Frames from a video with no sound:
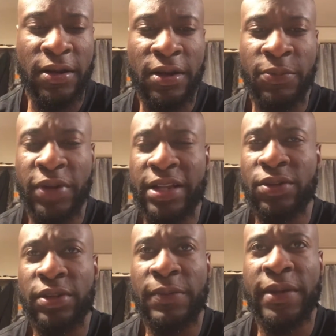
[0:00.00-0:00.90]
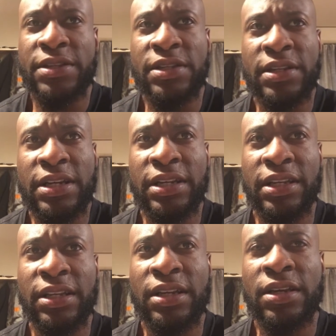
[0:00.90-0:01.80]
Randle did mention that
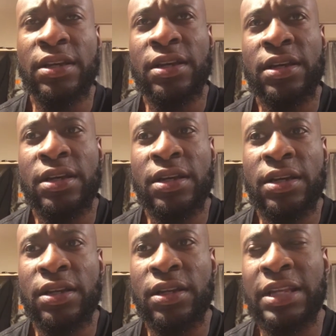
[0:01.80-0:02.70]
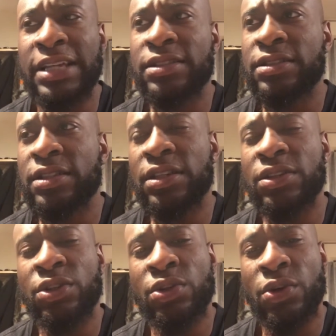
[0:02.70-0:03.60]
he likes the
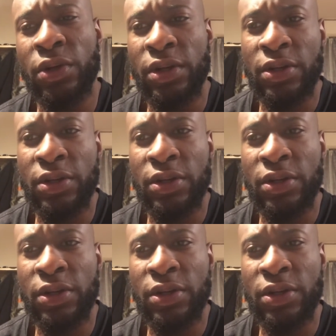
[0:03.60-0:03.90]
city of New York.